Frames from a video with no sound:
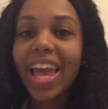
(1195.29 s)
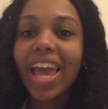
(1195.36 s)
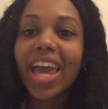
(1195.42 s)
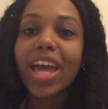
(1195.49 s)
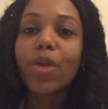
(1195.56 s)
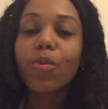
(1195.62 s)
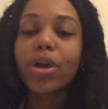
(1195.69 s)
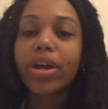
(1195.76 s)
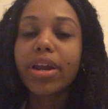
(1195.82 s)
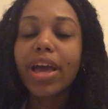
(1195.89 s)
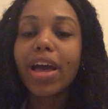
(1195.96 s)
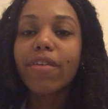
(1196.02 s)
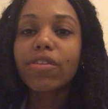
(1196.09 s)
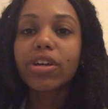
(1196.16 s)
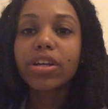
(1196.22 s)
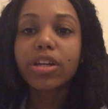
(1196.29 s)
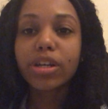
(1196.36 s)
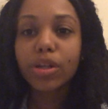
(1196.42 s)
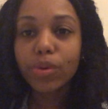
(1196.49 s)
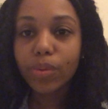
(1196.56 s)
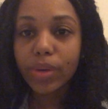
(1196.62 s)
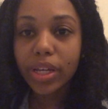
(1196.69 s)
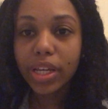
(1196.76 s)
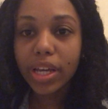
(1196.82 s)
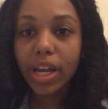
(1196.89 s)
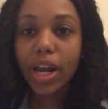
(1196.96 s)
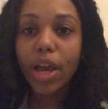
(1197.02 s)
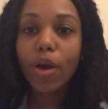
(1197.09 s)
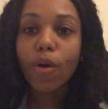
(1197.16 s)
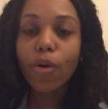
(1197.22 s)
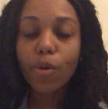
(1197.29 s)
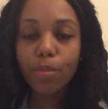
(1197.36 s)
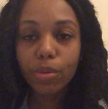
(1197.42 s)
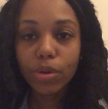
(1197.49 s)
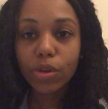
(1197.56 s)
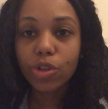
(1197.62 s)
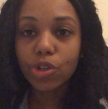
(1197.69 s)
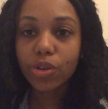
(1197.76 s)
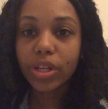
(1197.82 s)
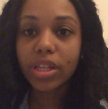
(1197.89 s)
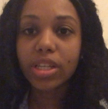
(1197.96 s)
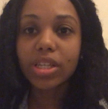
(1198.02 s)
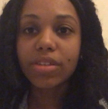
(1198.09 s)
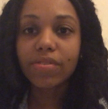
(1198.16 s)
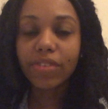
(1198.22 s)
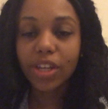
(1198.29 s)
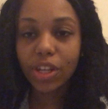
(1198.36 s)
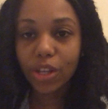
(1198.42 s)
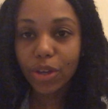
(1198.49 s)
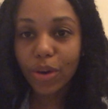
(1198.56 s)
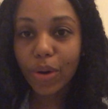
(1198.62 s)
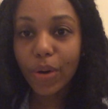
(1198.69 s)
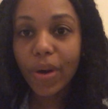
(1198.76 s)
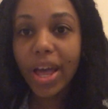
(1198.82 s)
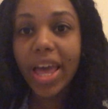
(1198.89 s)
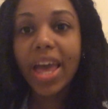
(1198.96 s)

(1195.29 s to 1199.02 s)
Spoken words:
and we're gonna have a good week, and I hope you enjoyed this video